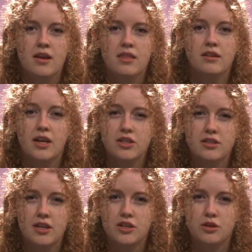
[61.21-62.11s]
The
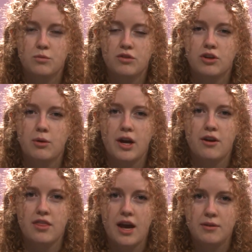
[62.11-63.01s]
legislation would require
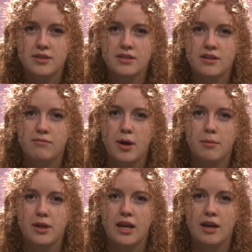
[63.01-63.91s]
thousands of
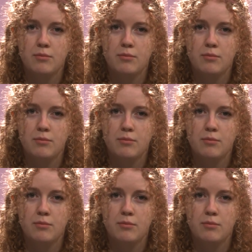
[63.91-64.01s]
public and